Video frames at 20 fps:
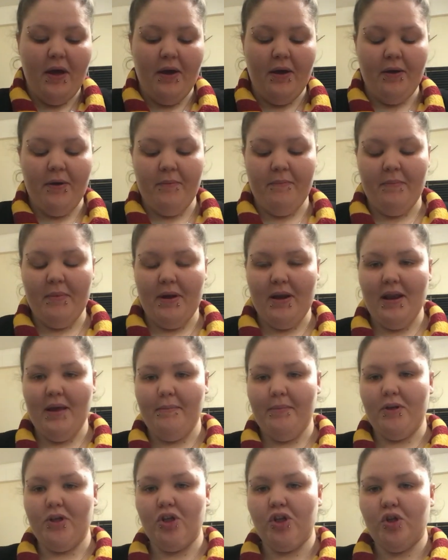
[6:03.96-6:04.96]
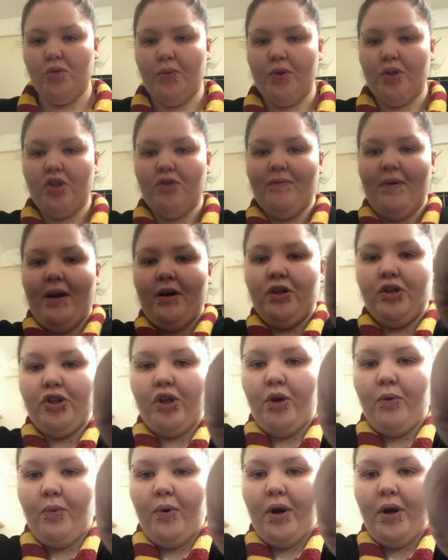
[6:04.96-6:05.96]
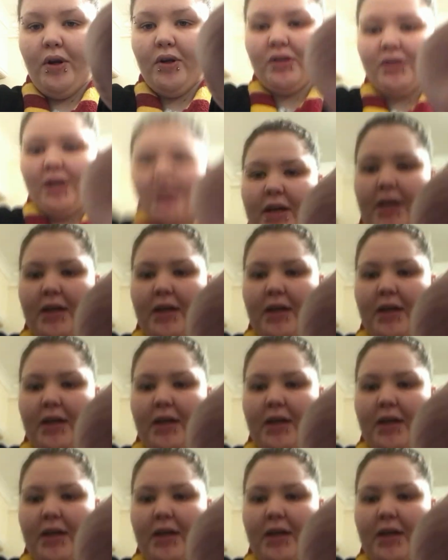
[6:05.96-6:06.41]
let me just switch around and show you what it looks